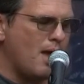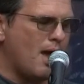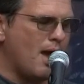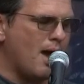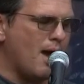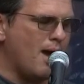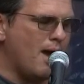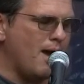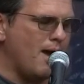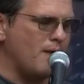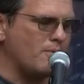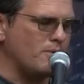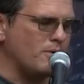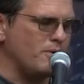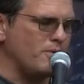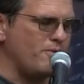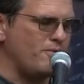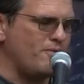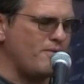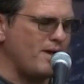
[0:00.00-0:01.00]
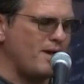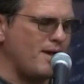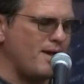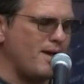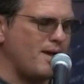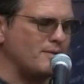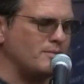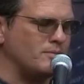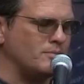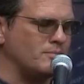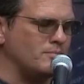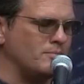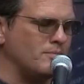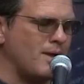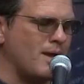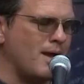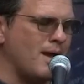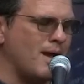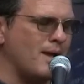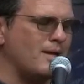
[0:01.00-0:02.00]
I will find
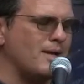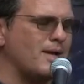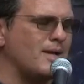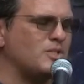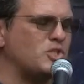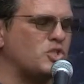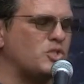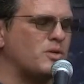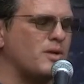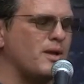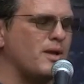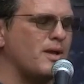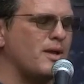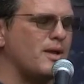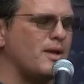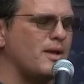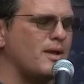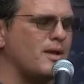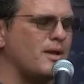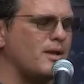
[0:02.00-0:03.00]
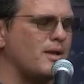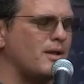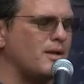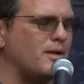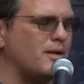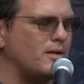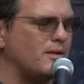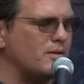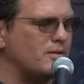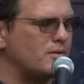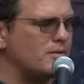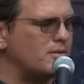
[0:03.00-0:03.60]
my strength